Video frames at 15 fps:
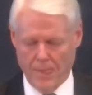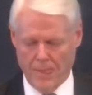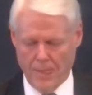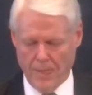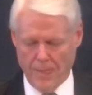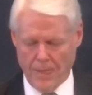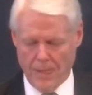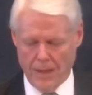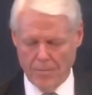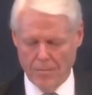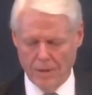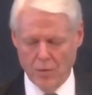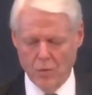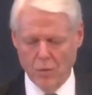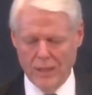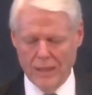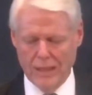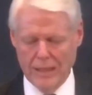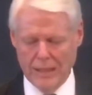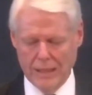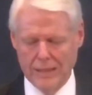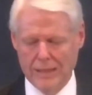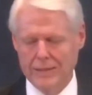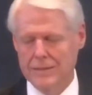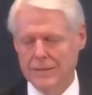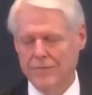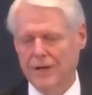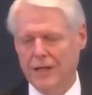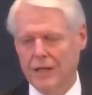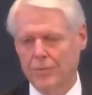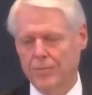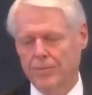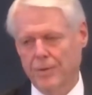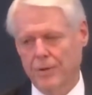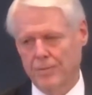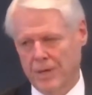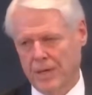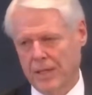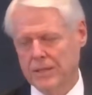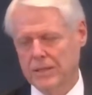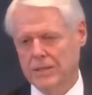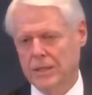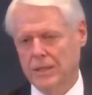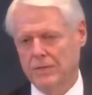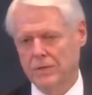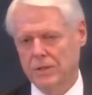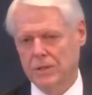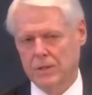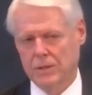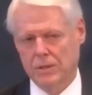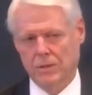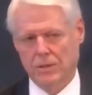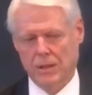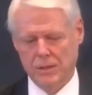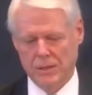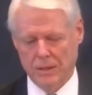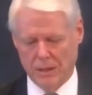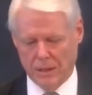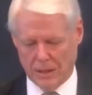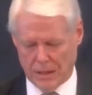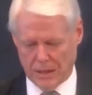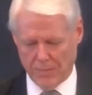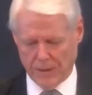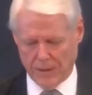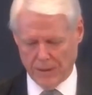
But we develop the mindset of Jesus Christ, agape.